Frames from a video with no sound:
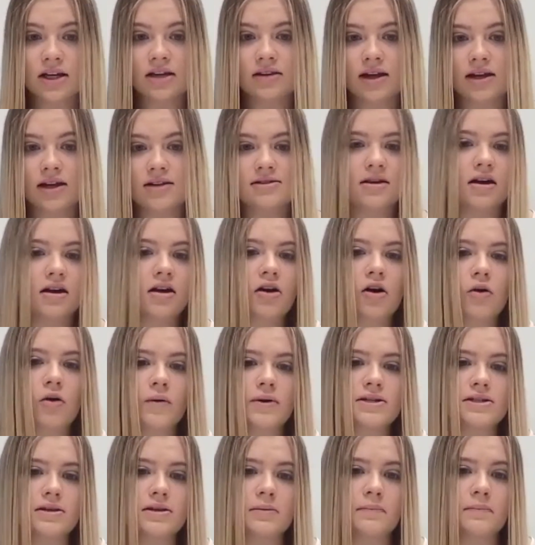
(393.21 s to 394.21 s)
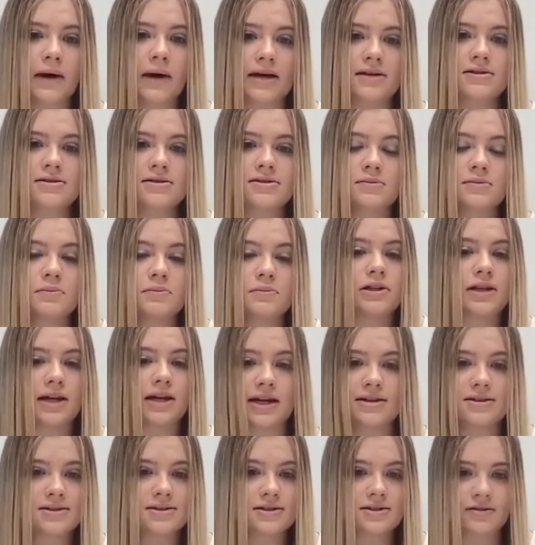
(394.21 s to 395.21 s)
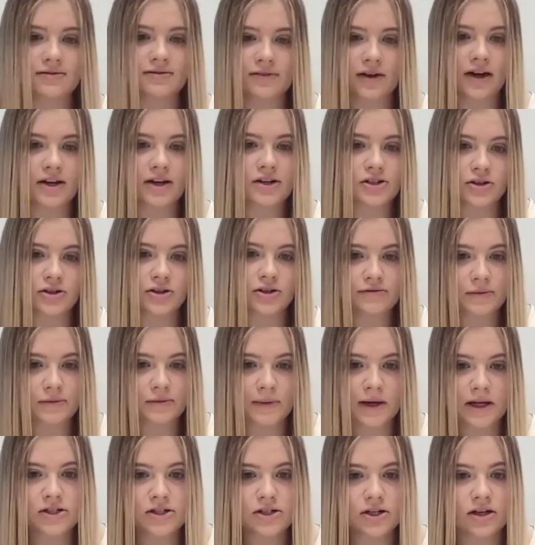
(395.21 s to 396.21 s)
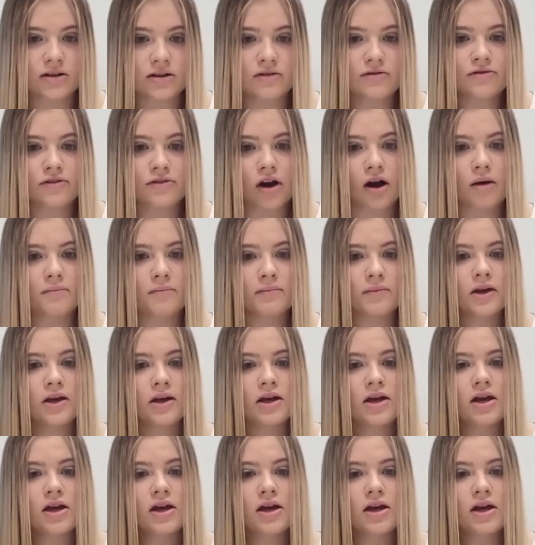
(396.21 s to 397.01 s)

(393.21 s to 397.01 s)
that's not always the best place to find your information from.